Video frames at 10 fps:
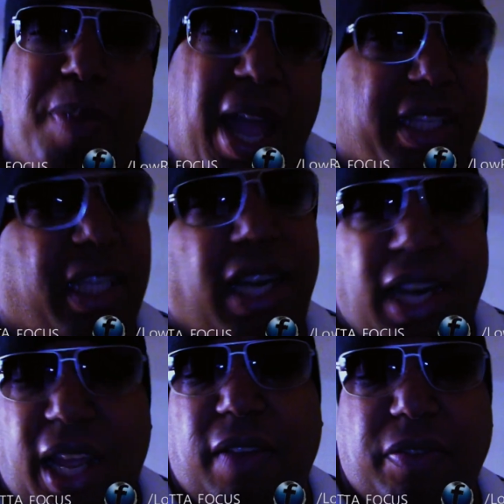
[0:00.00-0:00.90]
back to the
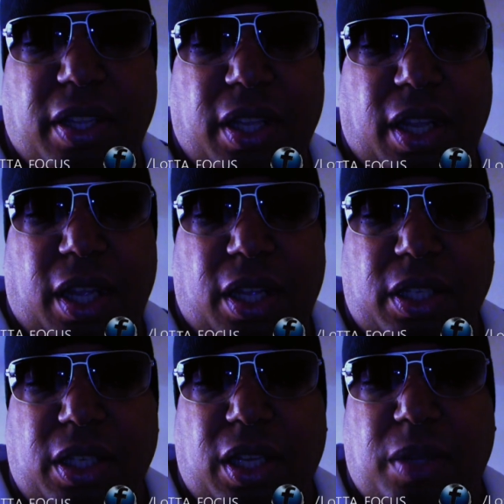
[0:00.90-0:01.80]
left.
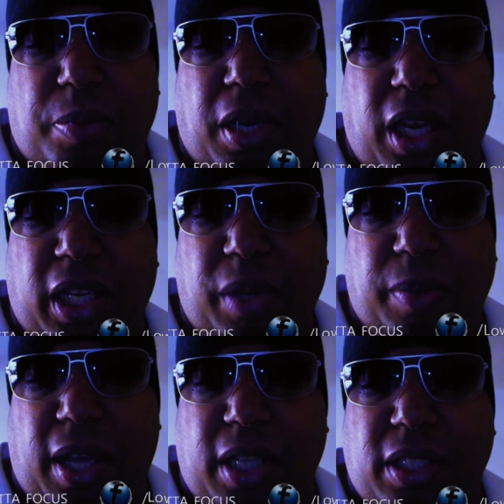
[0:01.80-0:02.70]
You know, politically
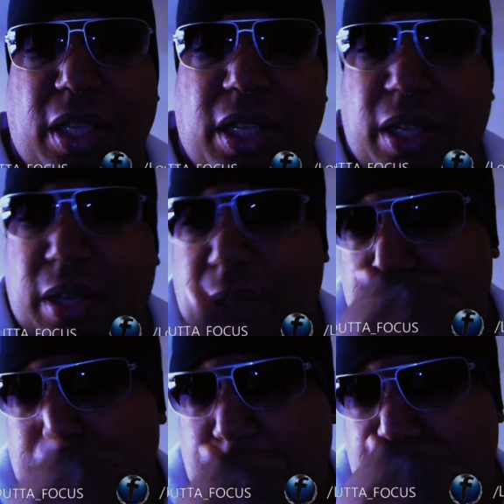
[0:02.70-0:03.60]
wise.
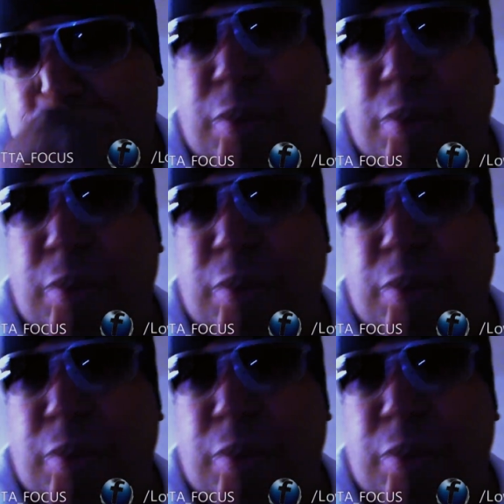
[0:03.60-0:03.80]
While